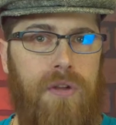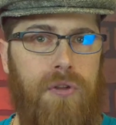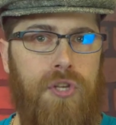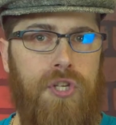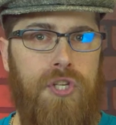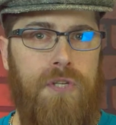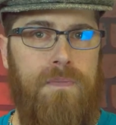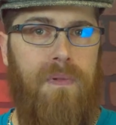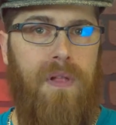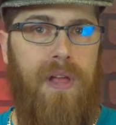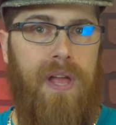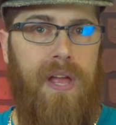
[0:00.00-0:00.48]

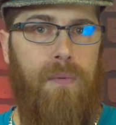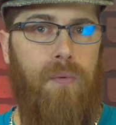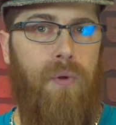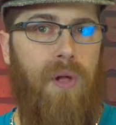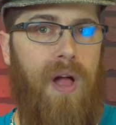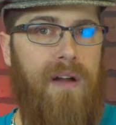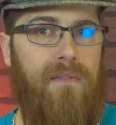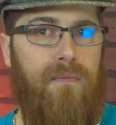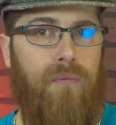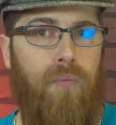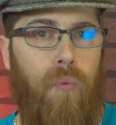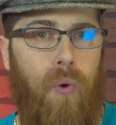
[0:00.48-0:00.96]
display will
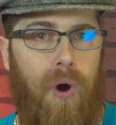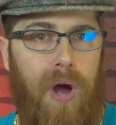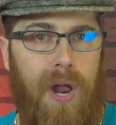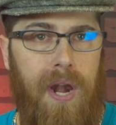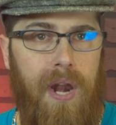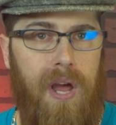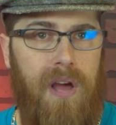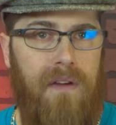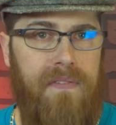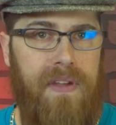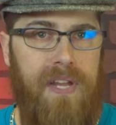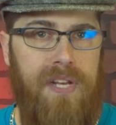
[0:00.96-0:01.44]
have one
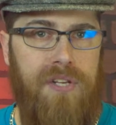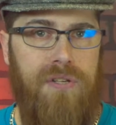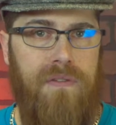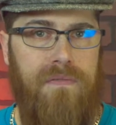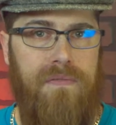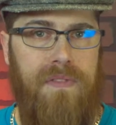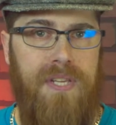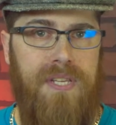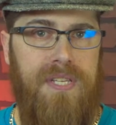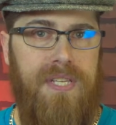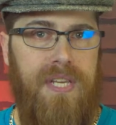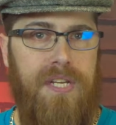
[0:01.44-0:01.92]
of each of
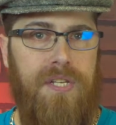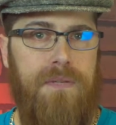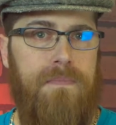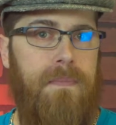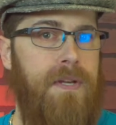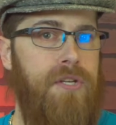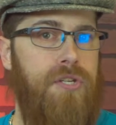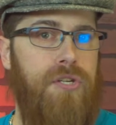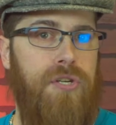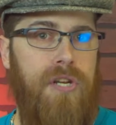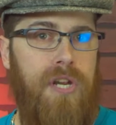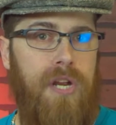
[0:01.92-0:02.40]
the 6
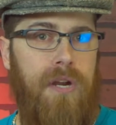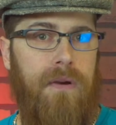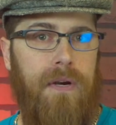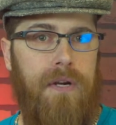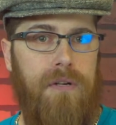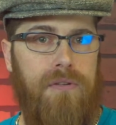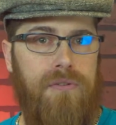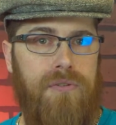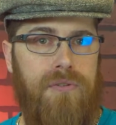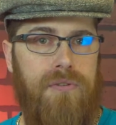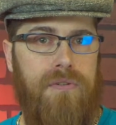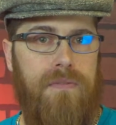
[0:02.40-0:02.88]
mentioned
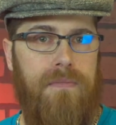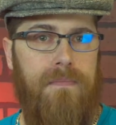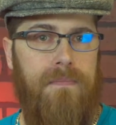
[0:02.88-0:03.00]
heroes.